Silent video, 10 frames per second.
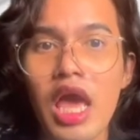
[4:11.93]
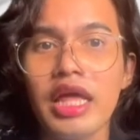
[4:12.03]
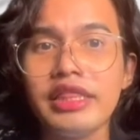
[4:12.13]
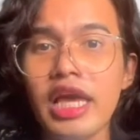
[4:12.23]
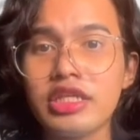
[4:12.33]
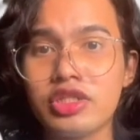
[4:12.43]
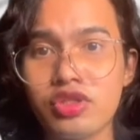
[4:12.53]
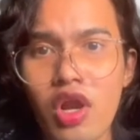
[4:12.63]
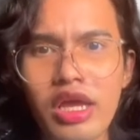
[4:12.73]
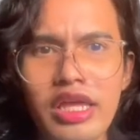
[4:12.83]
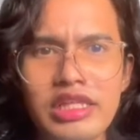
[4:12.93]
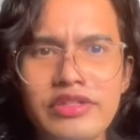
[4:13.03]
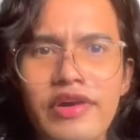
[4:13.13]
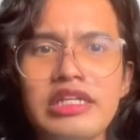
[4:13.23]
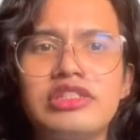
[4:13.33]
Their strong
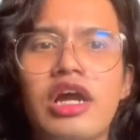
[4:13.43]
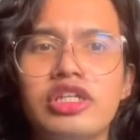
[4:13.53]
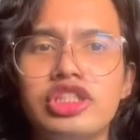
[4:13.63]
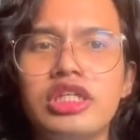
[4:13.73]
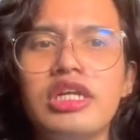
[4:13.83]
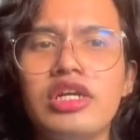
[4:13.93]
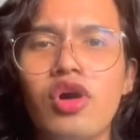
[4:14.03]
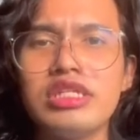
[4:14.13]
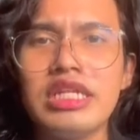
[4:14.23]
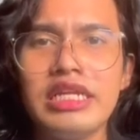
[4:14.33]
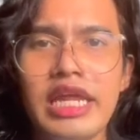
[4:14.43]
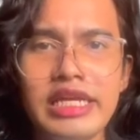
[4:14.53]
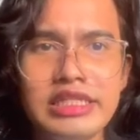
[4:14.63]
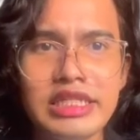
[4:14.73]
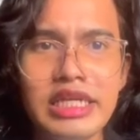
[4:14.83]
infrastructure,
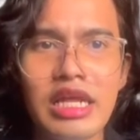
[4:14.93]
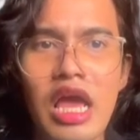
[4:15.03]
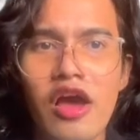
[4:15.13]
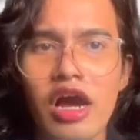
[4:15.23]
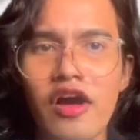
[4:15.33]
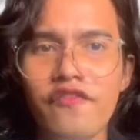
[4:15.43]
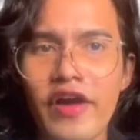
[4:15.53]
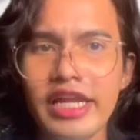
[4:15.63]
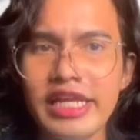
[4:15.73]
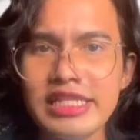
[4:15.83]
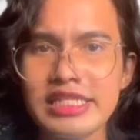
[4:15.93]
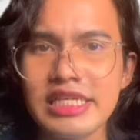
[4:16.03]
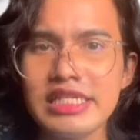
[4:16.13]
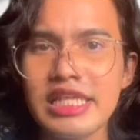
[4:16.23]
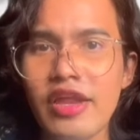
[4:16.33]
consolidated
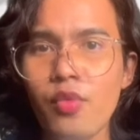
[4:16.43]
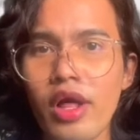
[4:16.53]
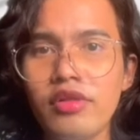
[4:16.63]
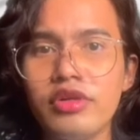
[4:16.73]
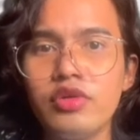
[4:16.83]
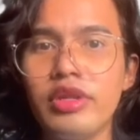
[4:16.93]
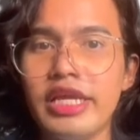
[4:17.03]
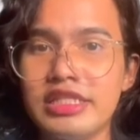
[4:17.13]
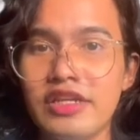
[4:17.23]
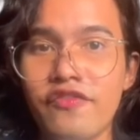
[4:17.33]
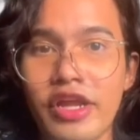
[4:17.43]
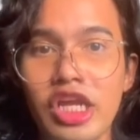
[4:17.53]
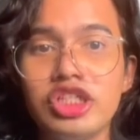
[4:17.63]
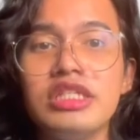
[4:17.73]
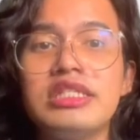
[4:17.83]
finances and well-regulated
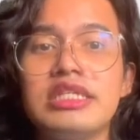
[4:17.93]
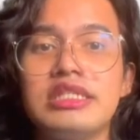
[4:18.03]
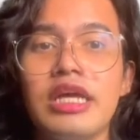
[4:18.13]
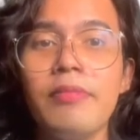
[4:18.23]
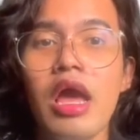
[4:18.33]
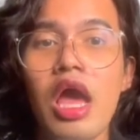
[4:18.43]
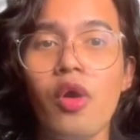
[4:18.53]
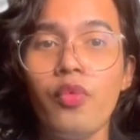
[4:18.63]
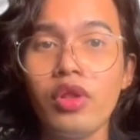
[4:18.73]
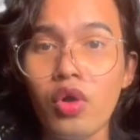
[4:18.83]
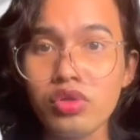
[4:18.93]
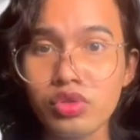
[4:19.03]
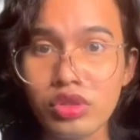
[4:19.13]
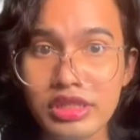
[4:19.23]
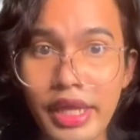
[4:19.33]
financial system will
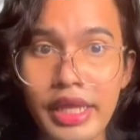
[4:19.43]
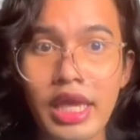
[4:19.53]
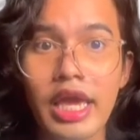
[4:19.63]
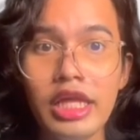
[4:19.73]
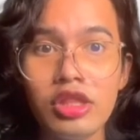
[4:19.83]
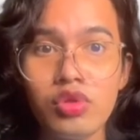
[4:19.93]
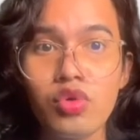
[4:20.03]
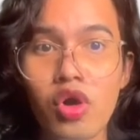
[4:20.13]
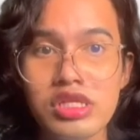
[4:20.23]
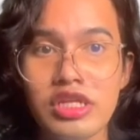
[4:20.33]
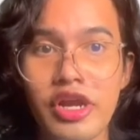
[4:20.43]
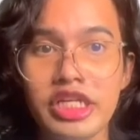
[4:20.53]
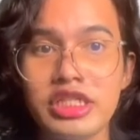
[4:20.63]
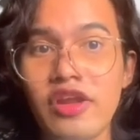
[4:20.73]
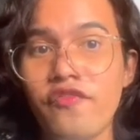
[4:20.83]
also take into
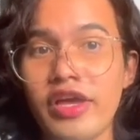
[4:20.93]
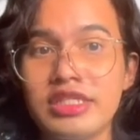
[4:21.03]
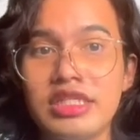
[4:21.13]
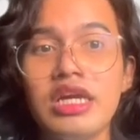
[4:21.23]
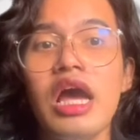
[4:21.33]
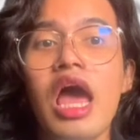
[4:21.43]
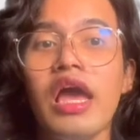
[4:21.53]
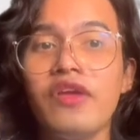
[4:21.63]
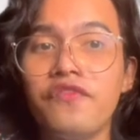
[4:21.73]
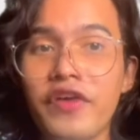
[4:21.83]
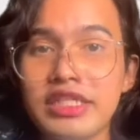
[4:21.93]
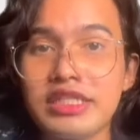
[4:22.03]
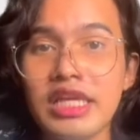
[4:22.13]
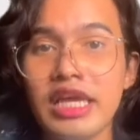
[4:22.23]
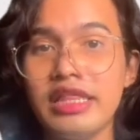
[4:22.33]
consideration
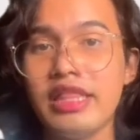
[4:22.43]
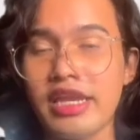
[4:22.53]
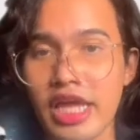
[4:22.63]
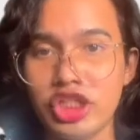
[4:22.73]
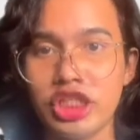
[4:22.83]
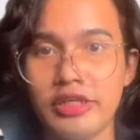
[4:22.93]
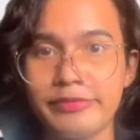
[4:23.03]
investing in that nation.